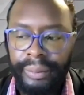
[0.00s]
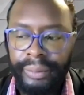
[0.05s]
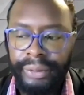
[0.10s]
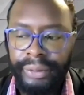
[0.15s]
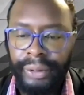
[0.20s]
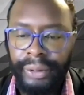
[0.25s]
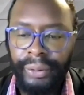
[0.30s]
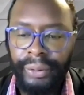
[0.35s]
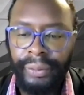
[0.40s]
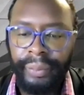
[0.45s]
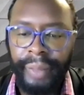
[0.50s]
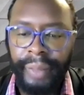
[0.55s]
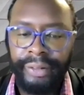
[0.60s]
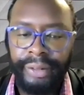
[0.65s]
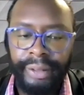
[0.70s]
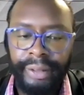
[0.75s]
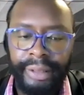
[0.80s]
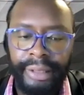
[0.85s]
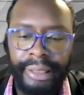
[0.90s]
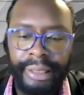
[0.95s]
So
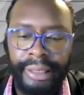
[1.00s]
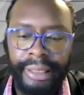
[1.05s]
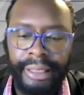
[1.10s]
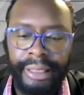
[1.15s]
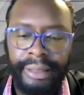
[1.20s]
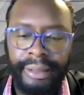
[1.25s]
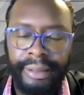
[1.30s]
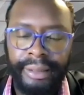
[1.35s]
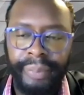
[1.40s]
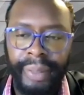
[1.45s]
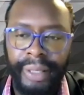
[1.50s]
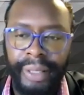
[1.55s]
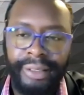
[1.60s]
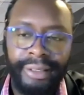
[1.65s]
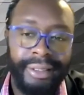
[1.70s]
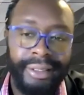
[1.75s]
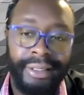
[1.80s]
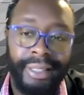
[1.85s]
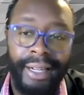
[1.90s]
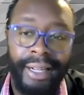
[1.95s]
basically, he based
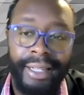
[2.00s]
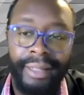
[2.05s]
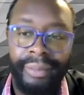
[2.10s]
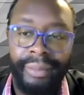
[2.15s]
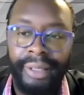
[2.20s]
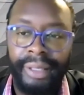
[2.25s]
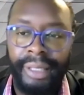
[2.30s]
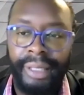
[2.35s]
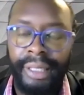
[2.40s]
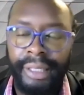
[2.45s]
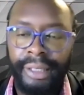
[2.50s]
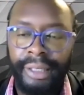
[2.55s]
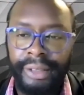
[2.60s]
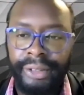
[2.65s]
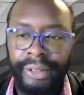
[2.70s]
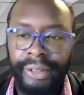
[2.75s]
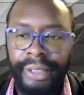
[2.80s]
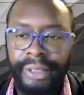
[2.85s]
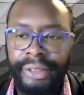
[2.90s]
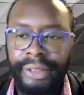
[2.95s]
this documented
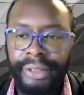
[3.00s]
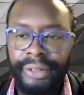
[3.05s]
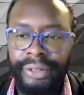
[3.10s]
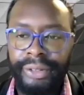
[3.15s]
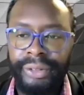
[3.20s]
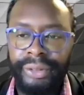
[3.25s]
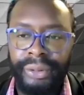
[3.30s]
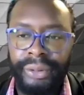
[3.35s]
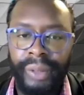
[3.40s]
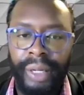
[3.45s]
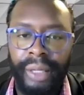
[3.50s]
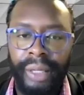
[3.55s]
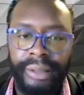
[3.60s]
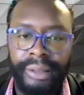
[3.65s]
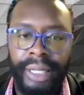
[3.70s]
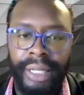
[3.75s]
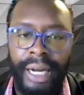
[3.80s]
illustrations throughout the